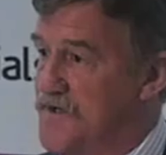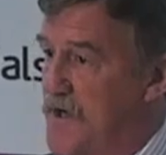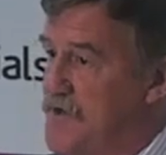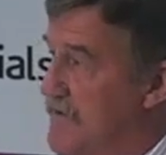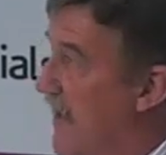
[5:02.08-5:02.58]

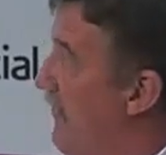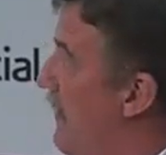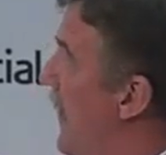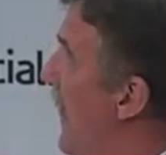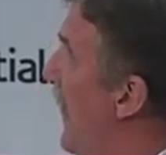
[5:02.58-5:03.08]
central
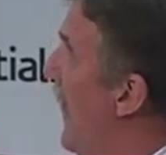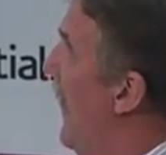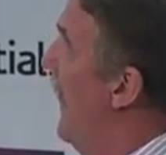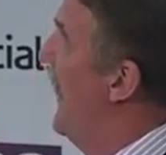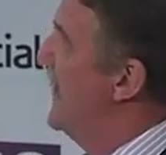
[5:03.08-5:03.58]
government,
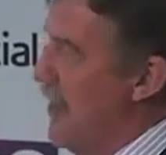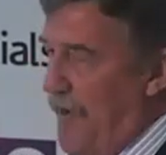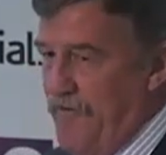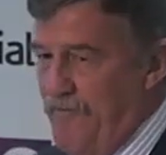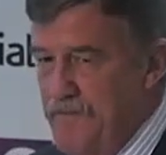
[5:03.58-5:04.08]
there's a
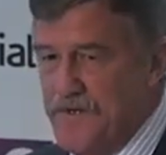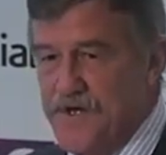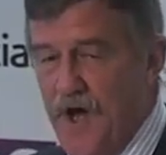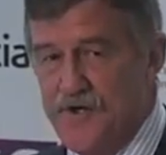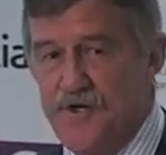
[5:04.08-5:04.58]
lot of
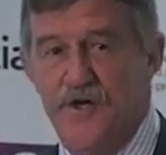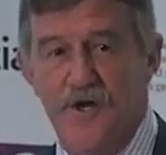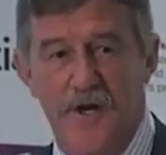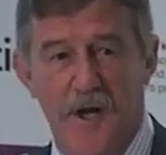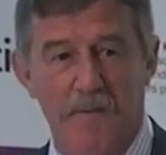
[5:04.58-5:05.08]

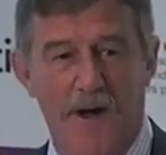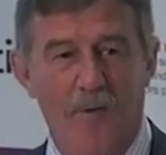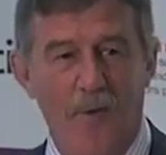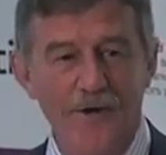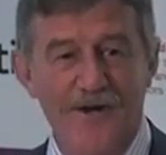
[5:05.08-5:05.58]
uncertainty
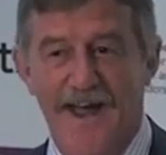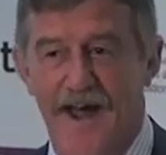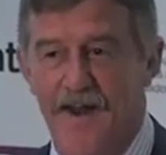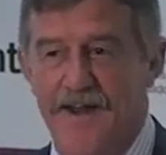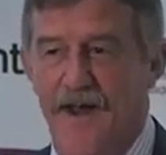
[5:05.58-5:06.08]
about what you
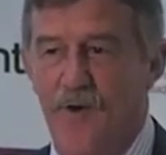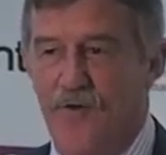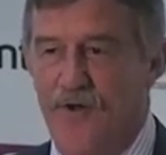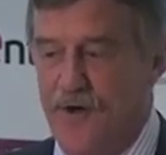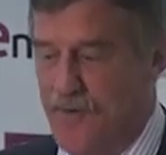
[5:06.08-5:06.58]
can and
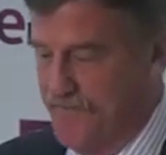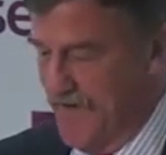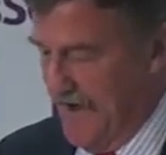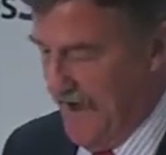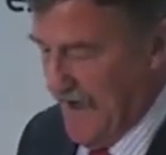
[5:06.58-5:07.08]
cannot do.
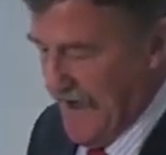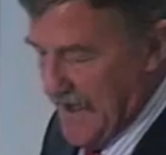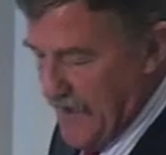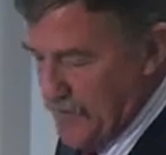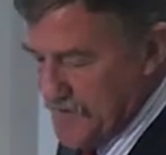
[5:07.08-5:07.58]

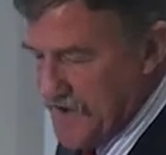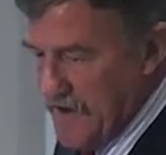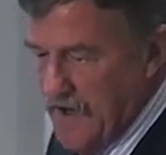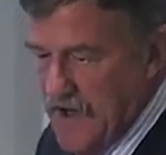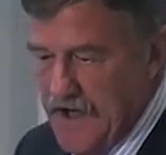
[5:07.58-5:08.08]
And
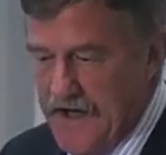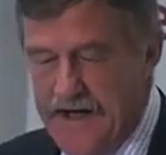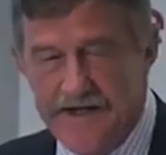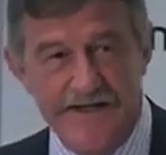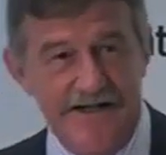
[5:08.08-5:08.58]
also,
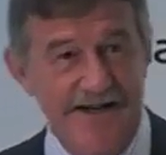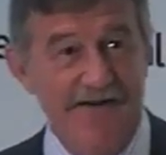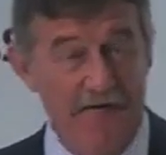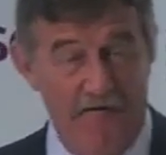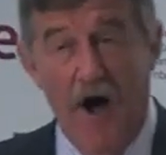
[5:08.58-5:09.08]
it's
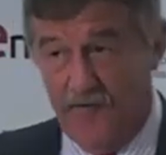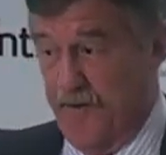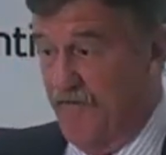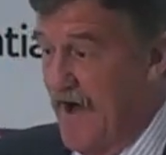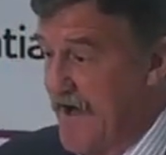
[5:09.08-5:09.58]
us
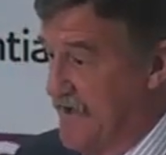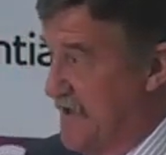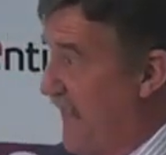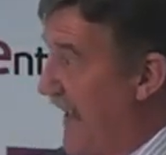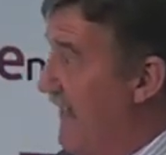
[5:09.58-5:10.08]

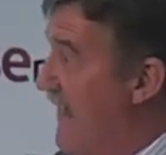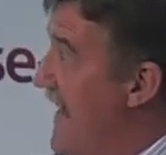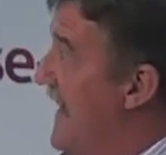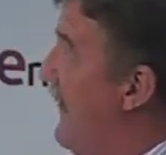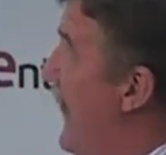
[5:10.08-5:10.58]
providers find it
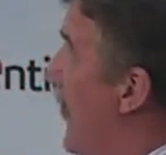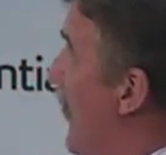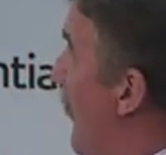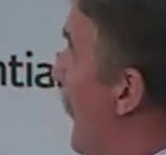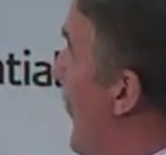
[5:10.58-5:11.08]
very
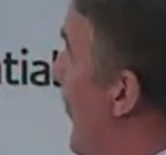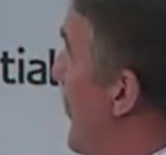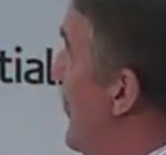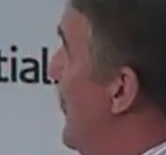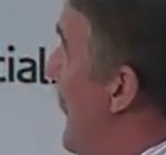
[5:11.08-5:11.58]
difficult
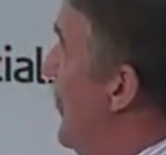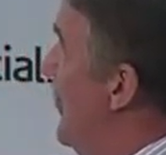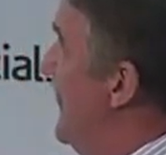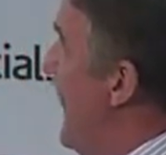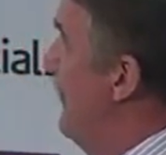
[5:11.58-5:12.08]
to
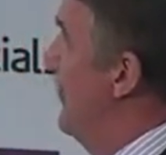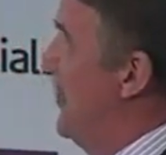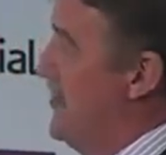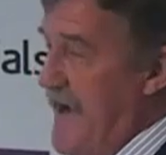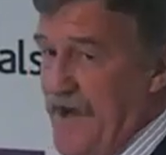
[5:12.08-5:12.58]
actually
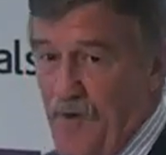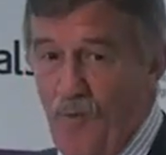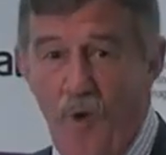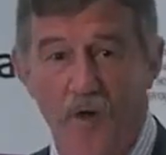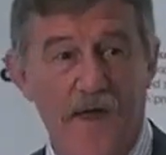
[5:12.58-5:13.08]
demonstrate
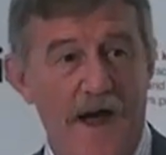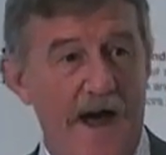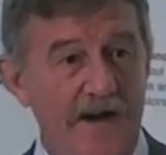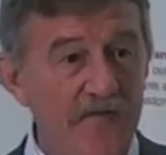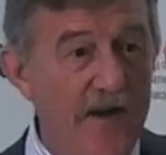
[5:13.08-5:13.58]
what that
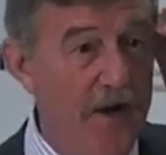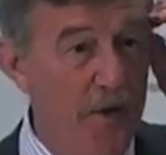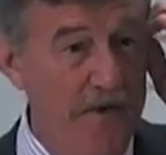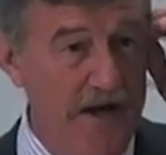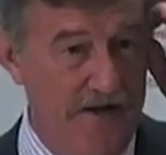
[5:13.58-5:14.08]
added
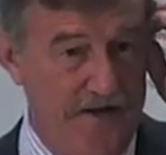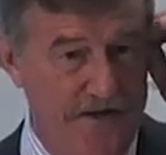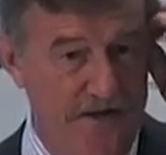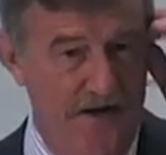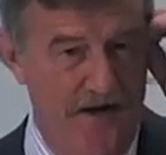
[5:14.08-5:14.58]
value means,